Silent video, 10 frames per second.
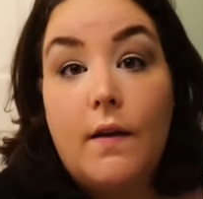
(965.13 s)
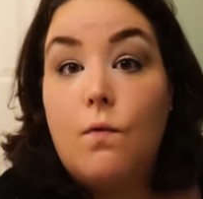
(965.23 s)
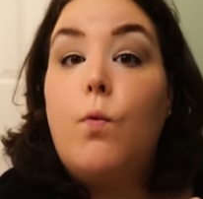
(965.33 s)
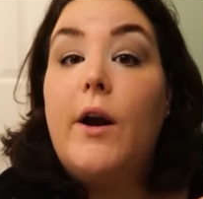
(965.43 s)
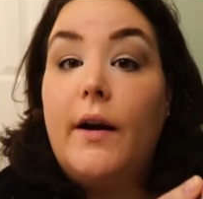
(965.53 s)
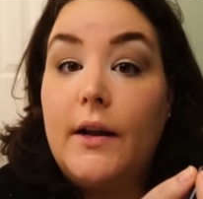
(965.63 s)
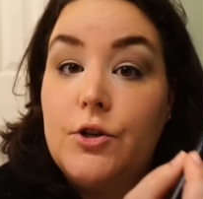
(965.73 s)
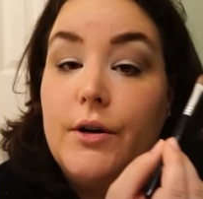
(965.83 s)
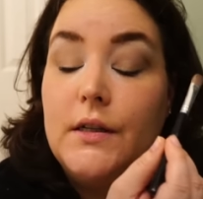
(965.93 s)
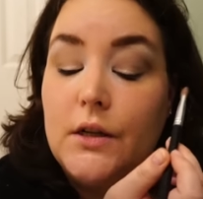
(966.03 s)
is wearing a
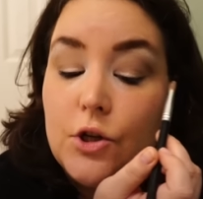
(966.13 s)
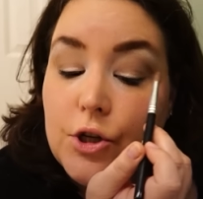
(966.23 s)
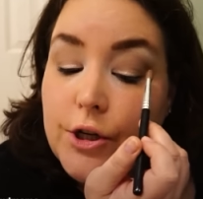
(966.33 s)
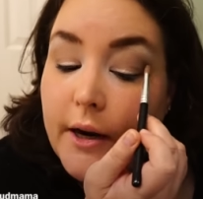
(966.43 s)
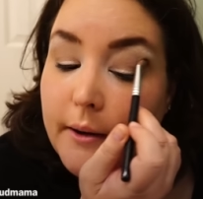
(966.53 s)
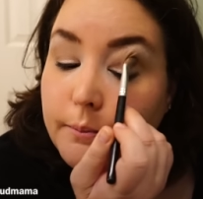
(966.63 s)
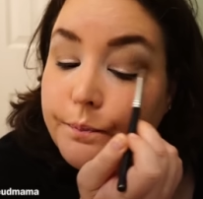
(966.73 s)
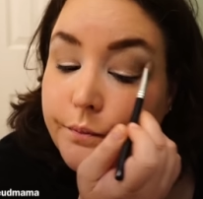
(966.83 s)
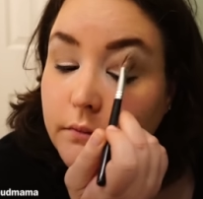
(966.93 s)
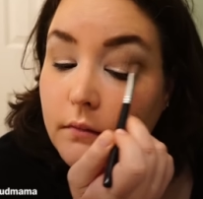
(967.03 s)
transition shade.
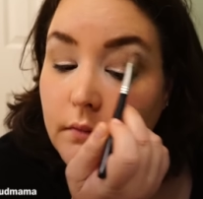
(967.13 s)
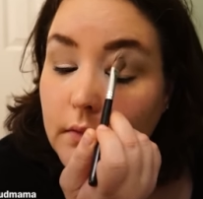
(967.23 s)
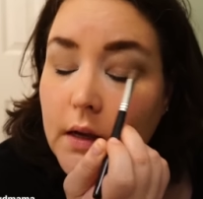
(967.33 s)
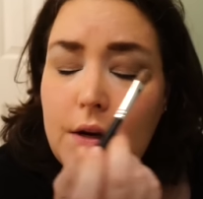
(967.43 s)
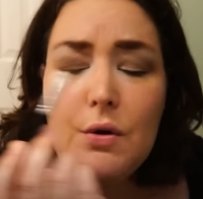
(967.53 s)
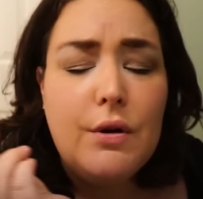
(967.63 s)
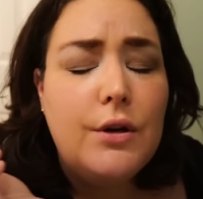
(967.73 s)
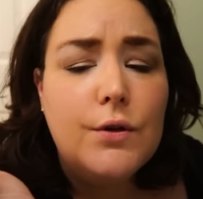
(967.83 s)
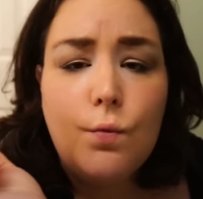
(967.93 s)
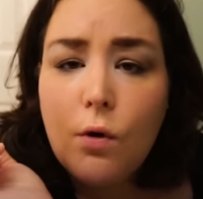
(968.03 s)
And you can
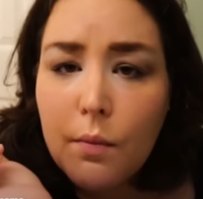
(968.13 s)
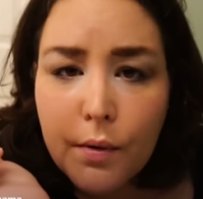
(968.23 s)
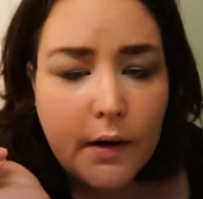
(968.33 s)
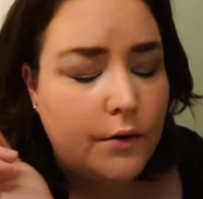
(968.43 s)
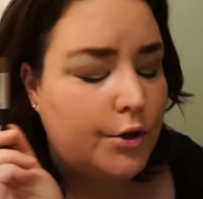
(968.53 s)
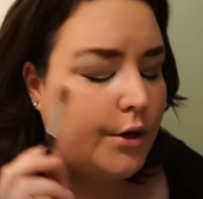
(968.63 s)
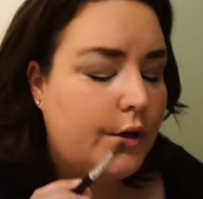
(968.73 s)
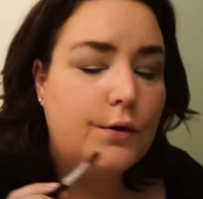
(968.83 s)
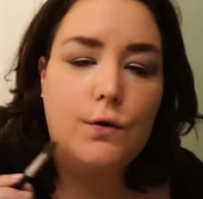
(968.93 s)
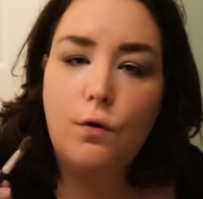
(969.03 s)
use warm browns, you can
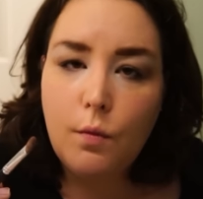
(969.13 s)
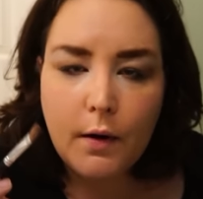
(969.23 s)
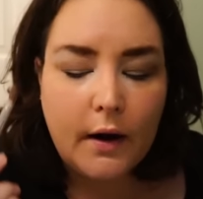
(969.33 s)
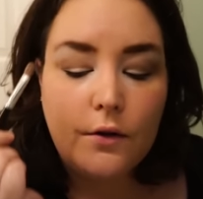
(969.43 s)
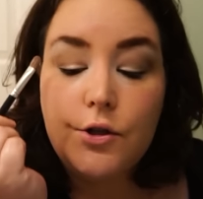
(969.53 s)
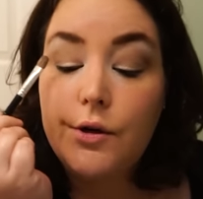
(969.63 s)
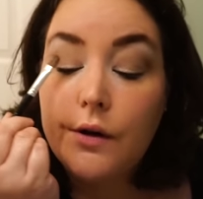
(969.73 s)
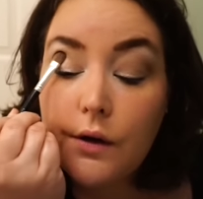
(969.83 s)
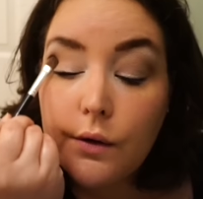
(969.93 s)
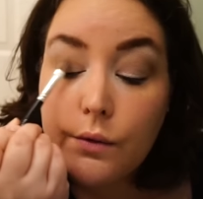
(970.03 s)
use cool browns, you
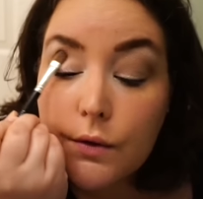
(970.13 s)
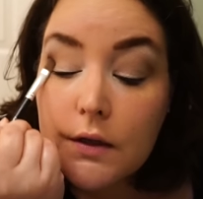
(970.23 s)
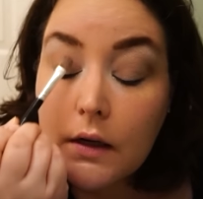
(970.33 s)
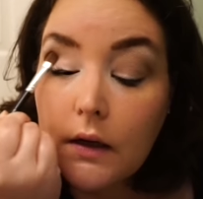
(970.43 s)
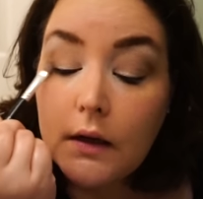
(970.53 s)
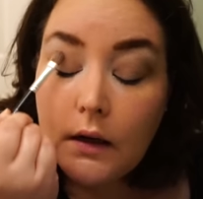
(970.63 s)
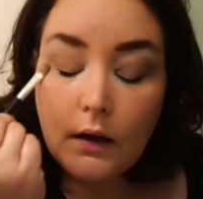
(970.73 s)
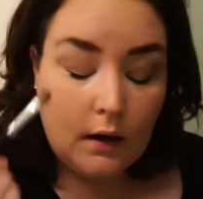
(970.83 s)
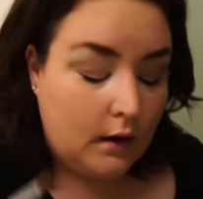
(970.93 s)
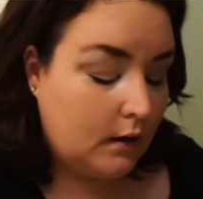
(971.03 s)
can use,
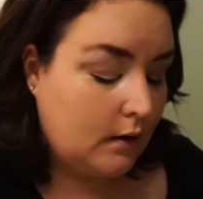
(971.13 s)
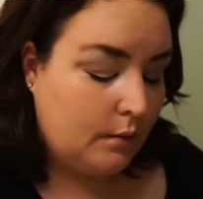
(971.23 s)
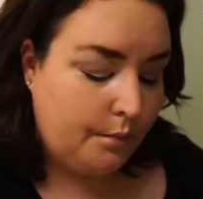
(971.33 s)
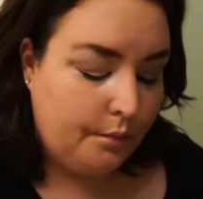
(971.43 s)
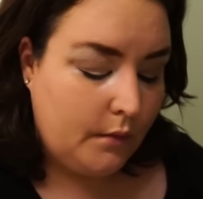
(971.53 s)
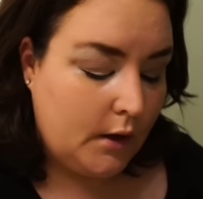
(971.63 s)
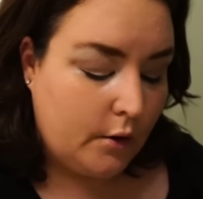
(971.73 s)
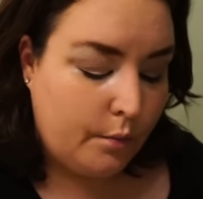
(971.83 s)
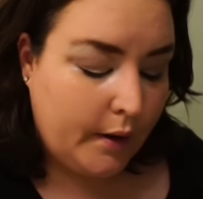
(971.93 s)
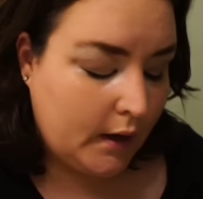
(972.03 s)
um, you
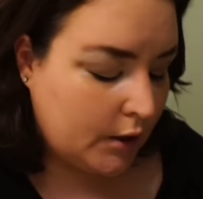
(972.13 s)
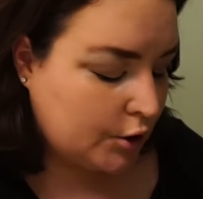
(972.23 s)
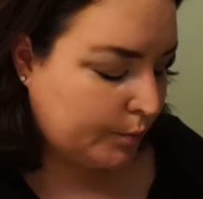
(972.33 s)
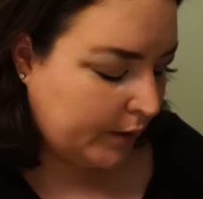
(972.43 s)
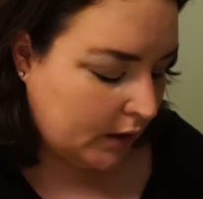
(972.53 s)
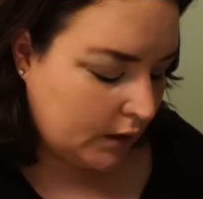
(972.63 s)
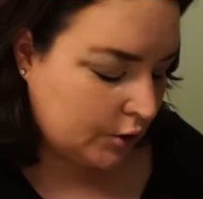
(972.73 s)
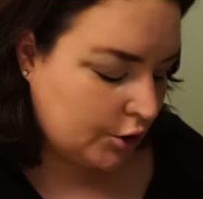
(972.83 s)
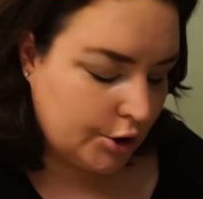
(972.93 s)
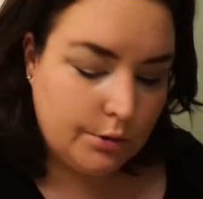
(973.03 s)
know, beige,
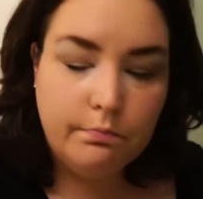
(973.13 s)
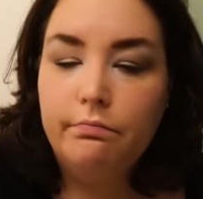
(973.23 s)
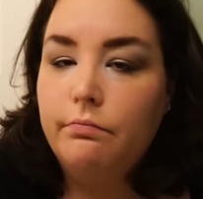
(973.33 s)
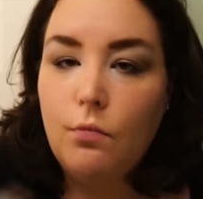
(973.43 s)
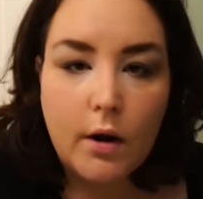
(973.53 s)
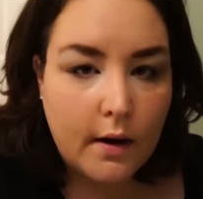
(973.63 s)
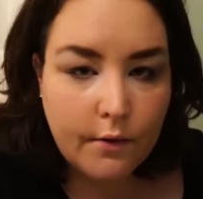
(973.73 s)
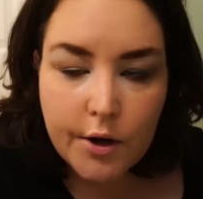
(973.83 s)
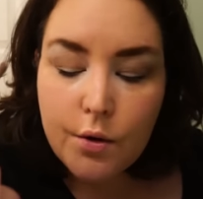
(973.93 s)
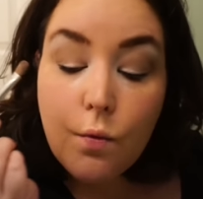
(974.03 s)
peach,
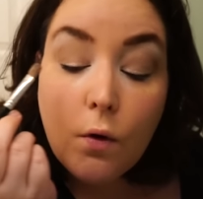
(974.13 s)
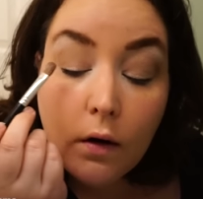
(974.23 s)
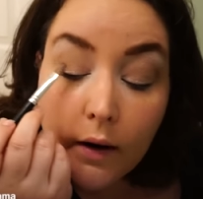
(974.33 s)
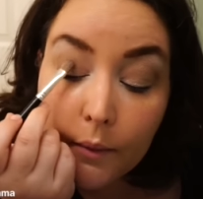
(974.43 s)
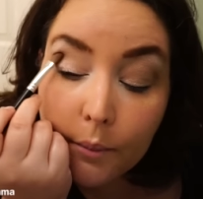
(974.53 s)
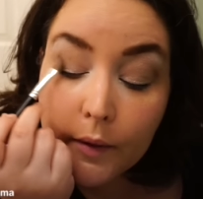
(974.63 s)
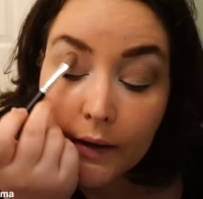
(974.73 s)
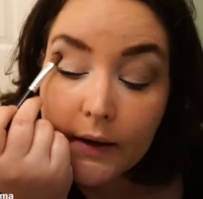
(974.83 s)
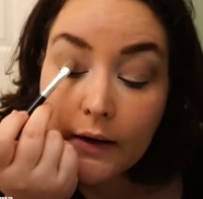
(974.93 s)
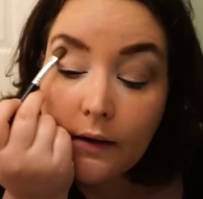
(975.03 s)
whatever you want.
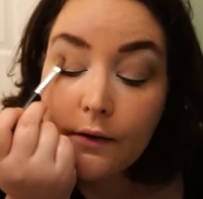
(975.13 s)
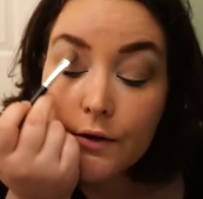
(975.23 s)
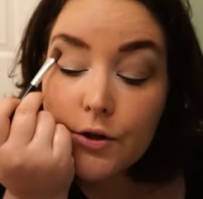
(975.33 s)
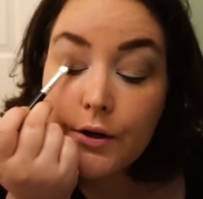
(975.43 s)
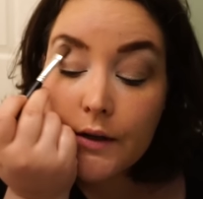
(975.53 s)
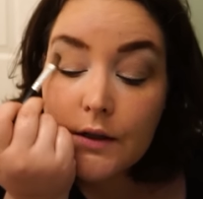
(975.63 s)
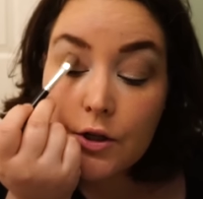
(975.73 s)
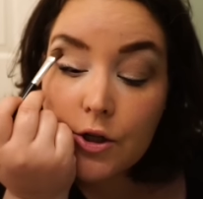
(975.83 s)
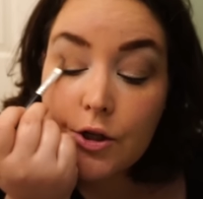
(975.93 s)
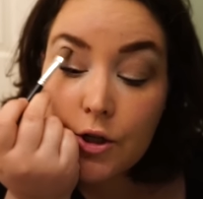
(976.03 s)
But any of those
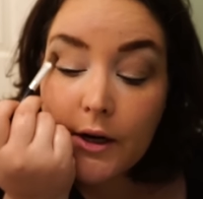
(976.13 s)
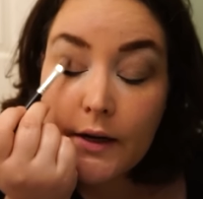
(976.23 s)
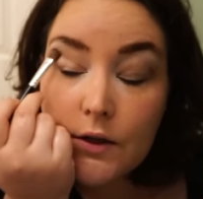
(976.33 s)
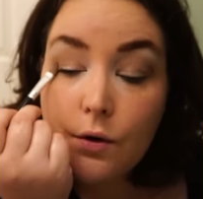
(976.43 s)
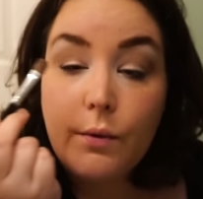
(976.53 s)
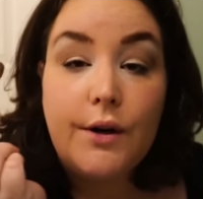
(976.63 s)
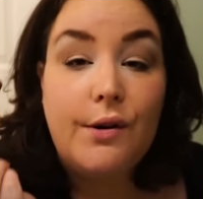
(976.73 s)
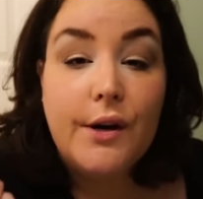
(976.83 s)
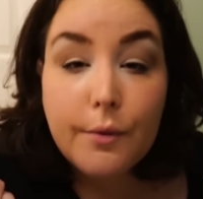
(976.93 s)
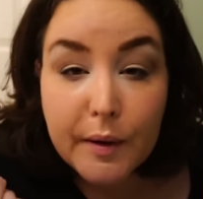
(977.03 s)
transition shades or when you
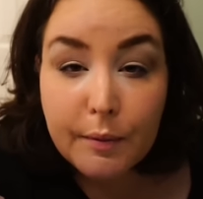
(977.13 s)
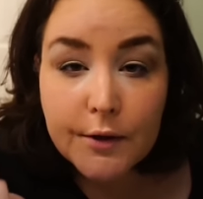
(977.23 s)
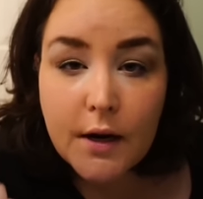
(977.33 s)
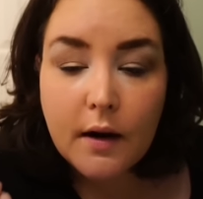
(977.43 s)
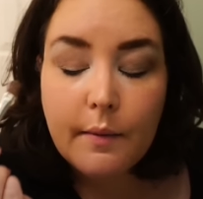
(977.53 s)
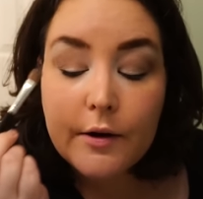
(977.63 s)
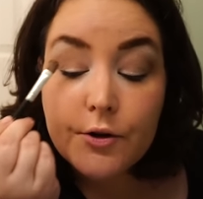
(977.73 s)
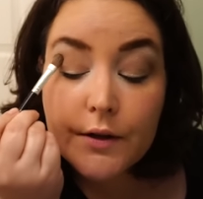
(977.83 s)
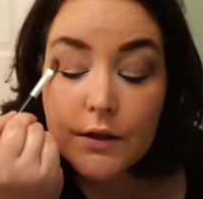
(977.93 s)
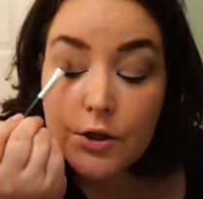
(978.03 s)
hear people talk about
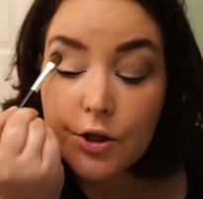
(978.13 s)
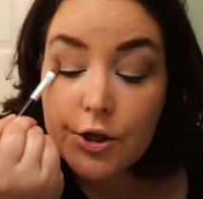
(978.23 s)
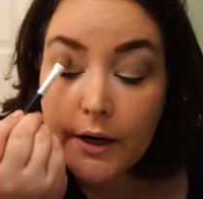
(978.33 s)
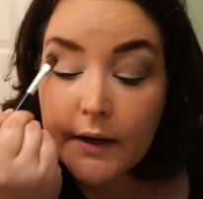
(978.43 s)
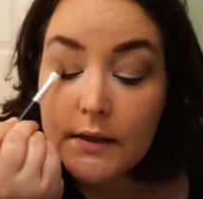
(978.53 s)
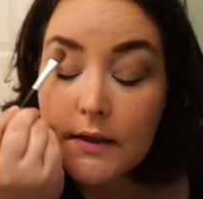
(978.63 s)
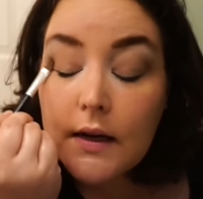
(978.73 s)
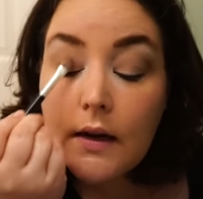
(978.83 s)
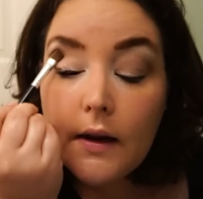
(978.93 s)
transition shades,